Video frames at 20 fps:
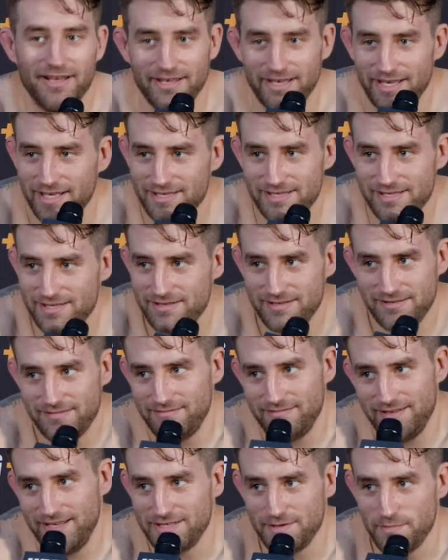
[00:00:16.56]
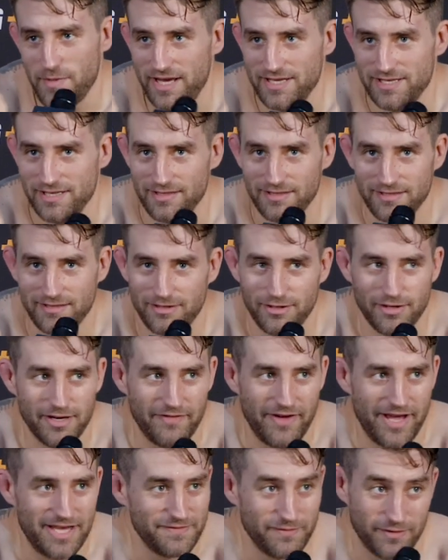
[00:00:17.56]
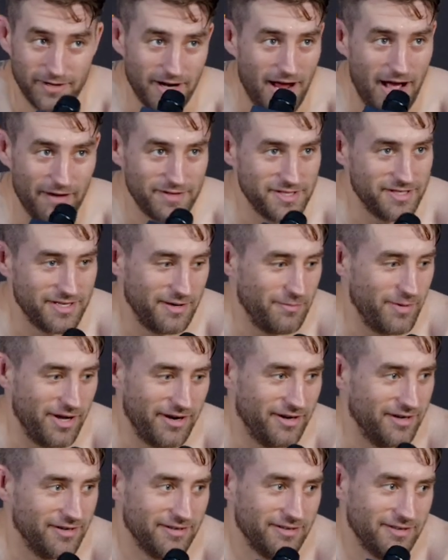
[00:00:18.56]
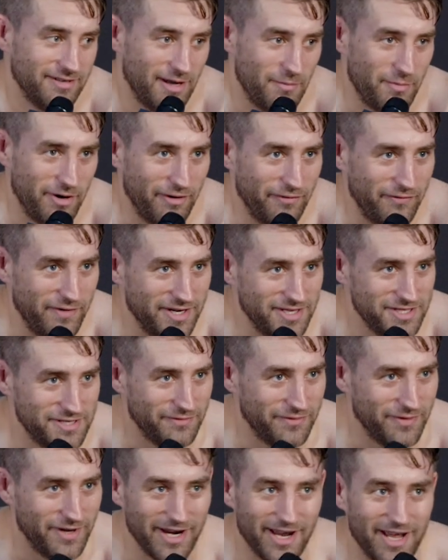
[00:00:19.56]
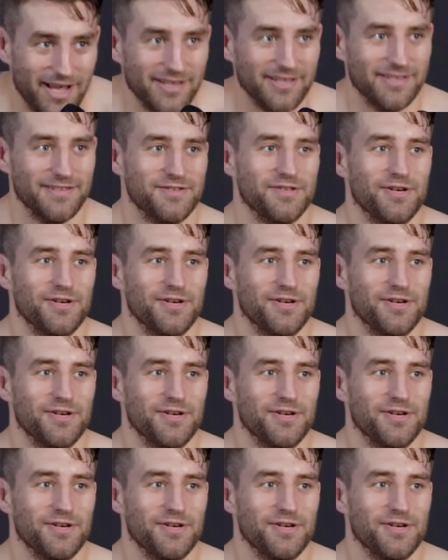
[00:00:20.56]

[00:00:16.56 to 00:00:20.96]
It's amazing. Couldn't have asked for obviously a better finish to Fight Island.